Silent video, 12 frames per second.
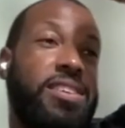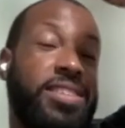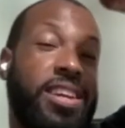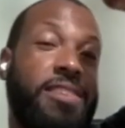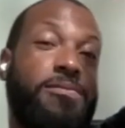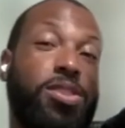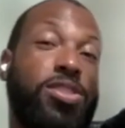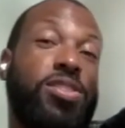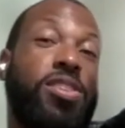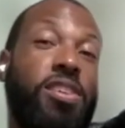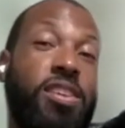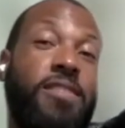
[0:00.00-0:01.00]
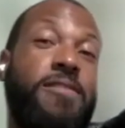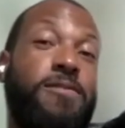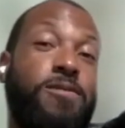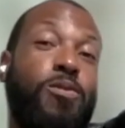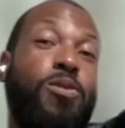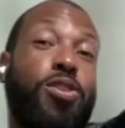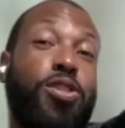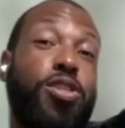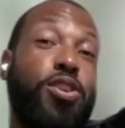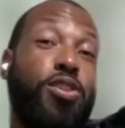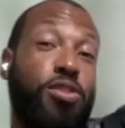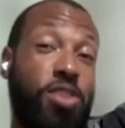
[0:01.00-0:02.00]
I was like, if we start at
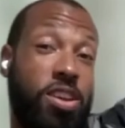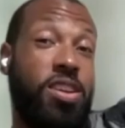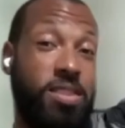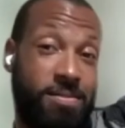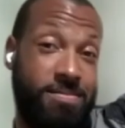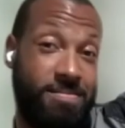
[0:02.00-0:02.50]
4:30